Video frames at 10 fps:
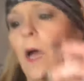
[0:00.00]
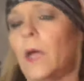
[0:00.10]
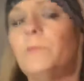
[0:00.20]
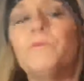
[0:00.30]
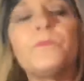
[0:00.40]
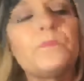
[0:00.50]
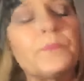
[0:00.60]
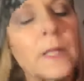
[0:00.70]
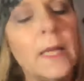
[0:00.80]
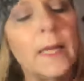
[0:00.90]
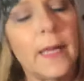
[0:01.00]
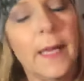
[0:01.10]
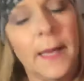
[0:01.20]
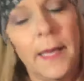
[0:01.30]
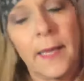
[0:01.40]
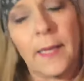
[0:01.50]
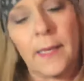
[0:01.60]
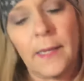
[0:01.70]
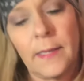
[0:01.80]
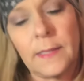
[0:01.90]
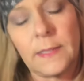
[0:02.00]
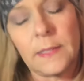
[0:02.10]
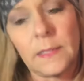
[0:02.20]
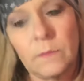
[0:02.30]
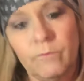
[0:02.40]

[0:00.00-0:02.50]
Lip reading: on. And